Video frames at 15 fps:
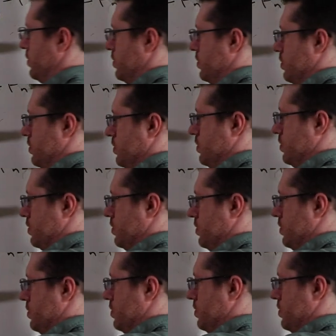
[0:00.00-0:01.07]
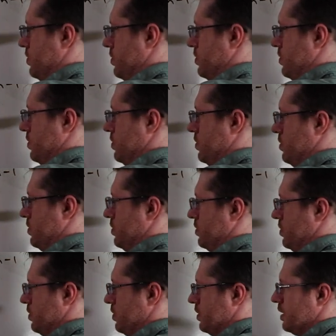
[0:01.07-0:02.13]

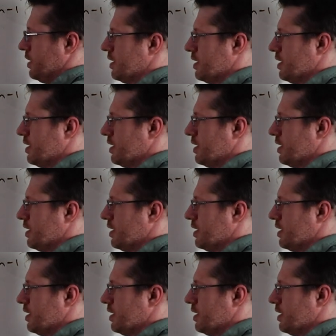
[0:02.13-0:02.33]
Nothing is said.